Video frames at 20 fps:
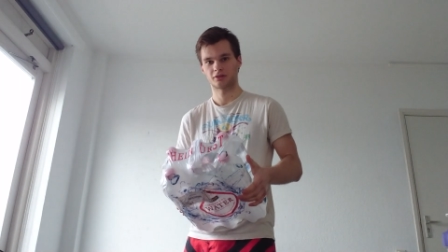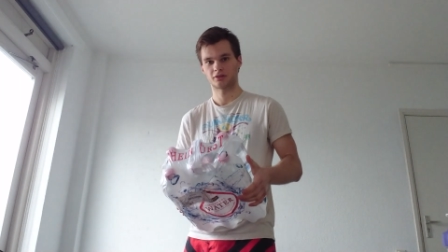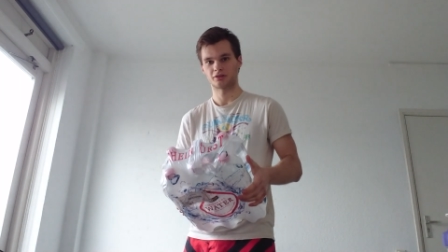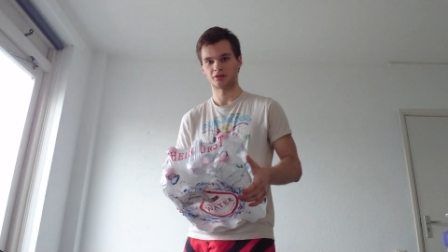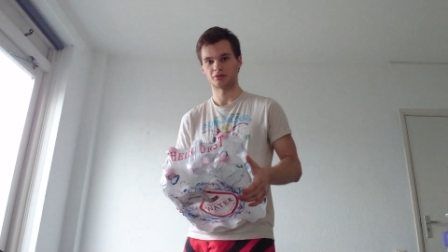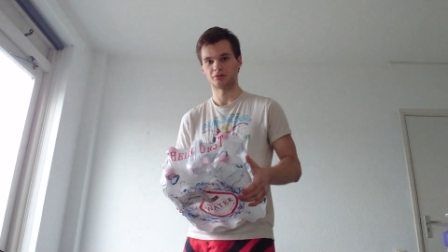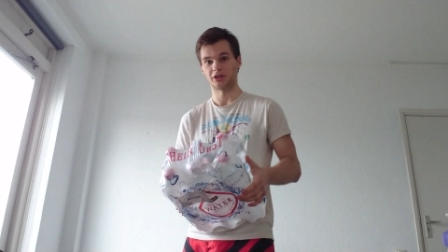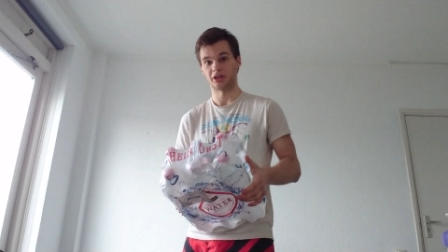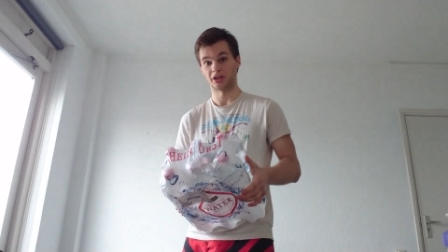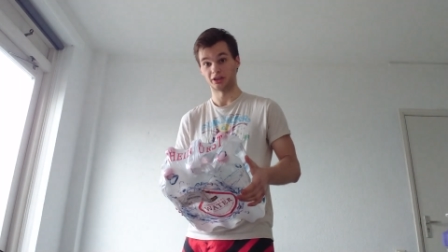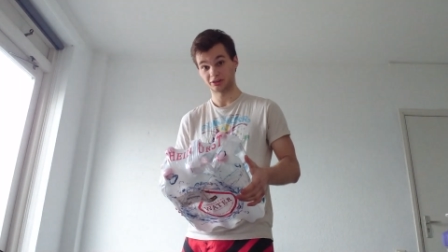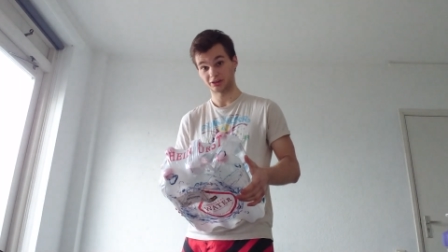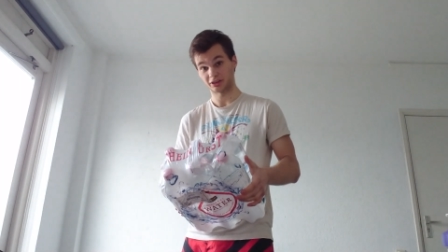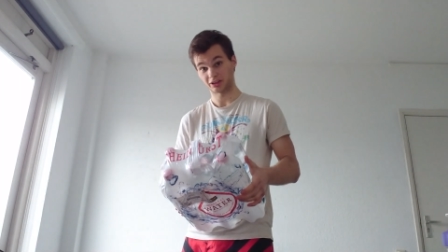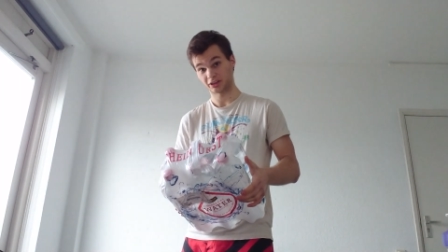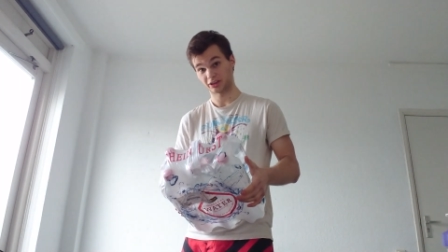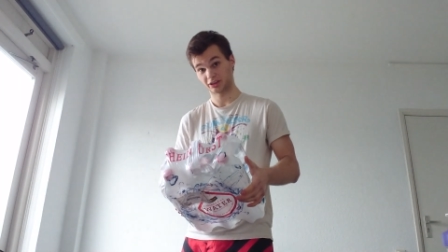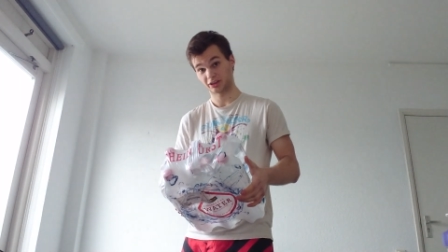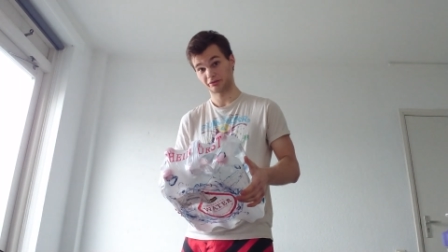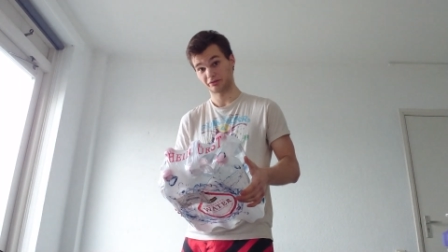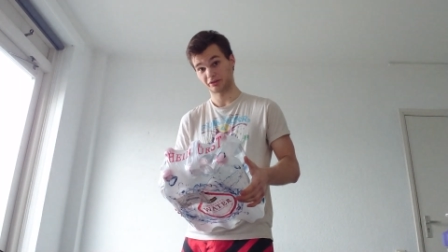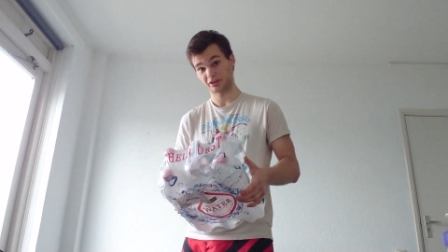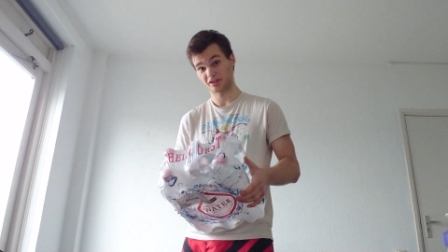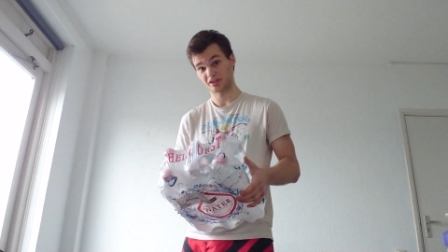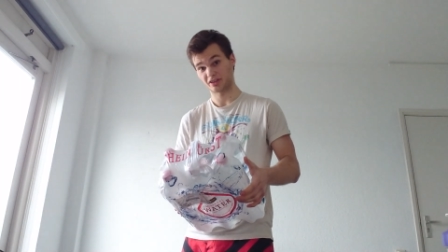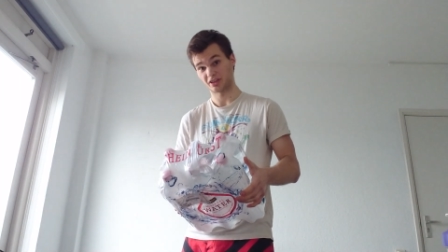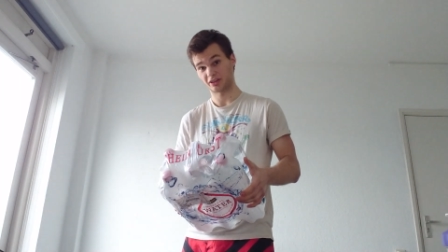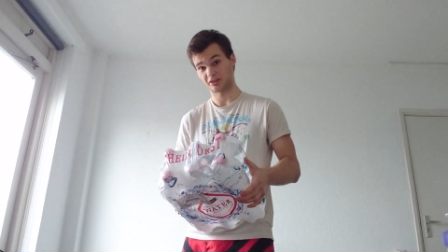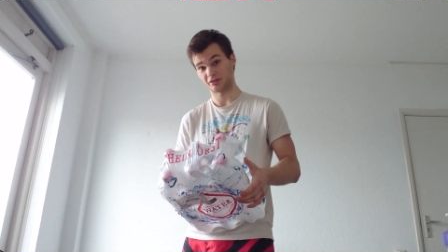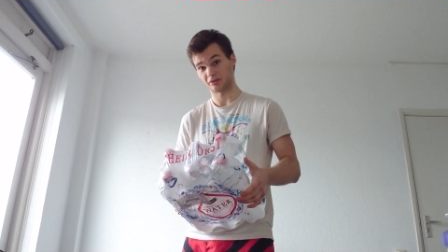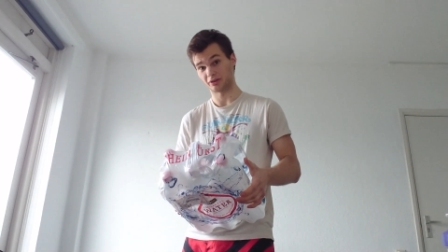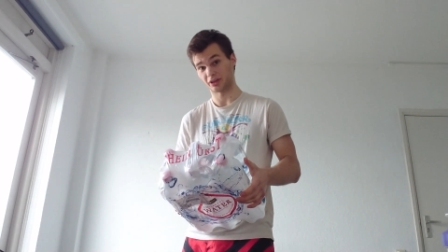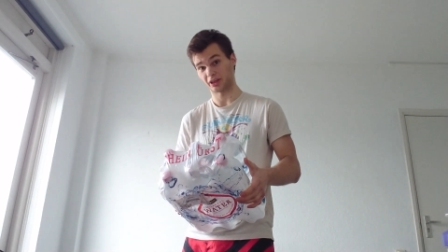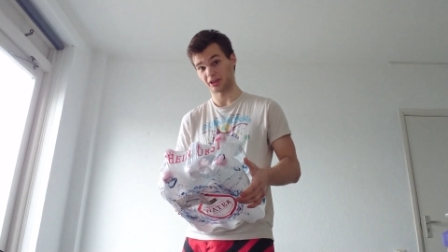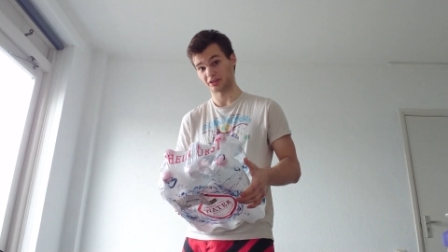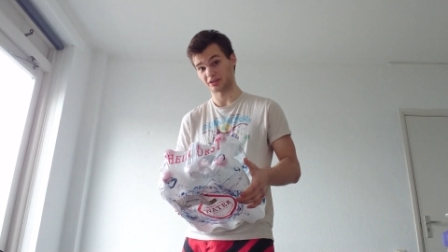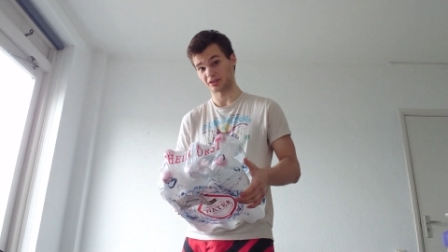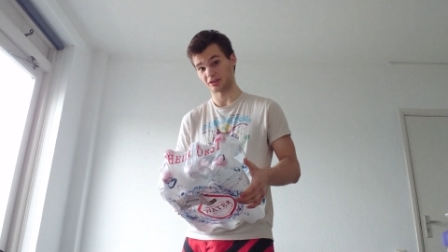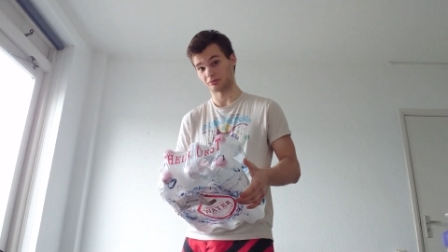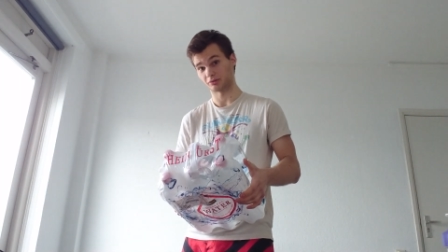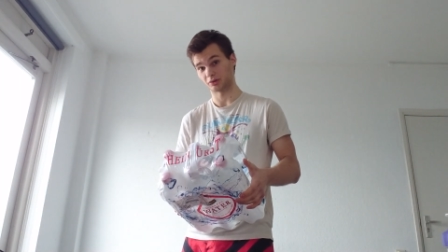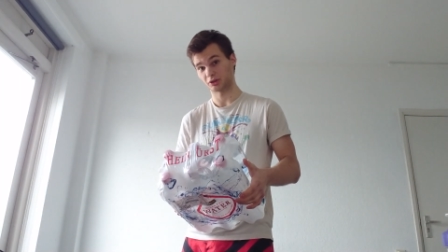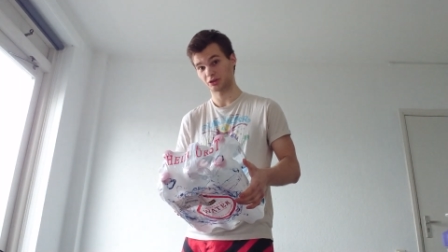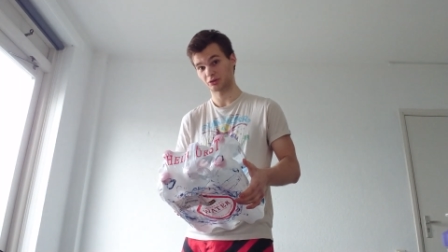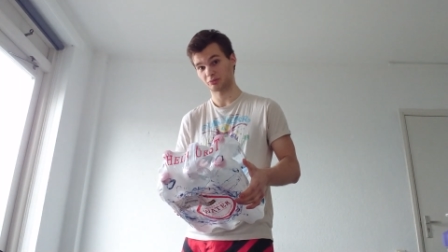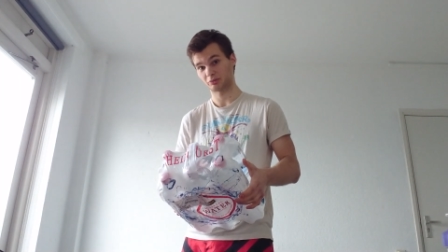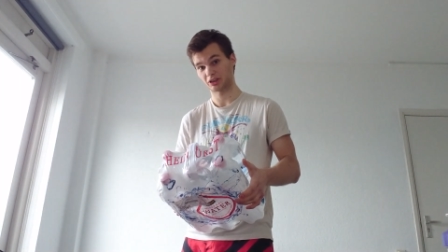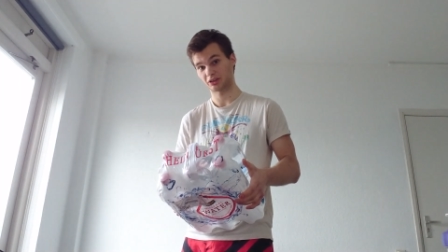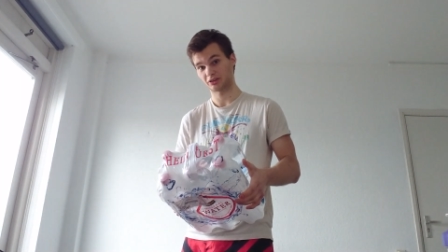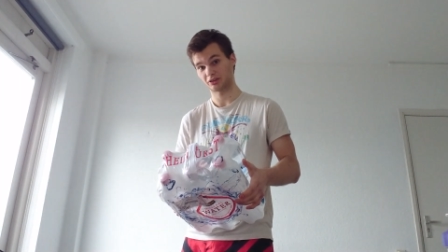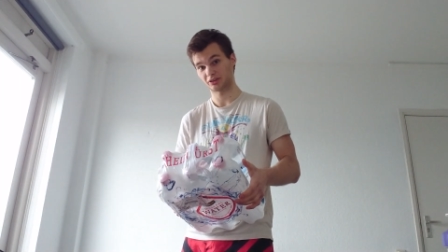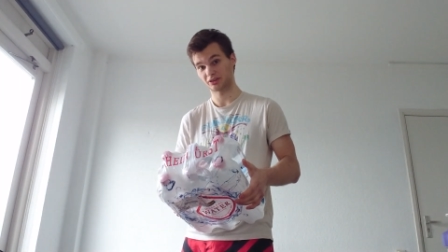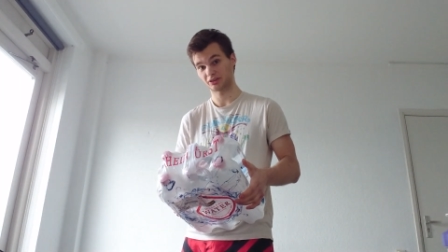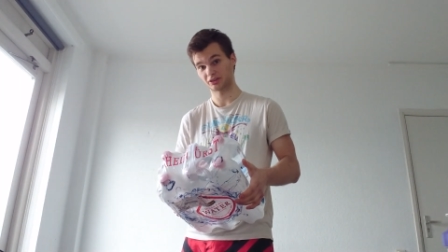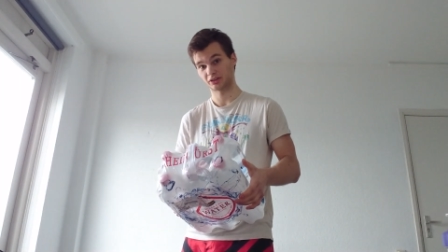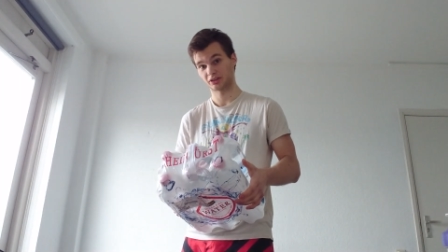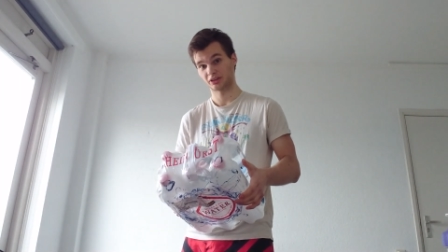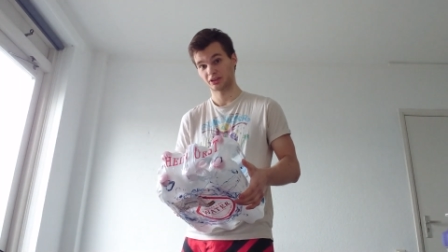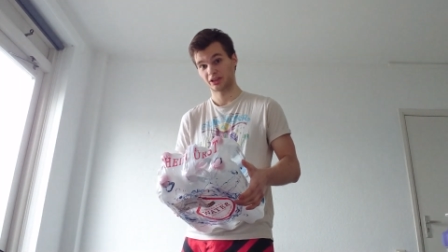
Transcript: So the alternative is that you take some water bottles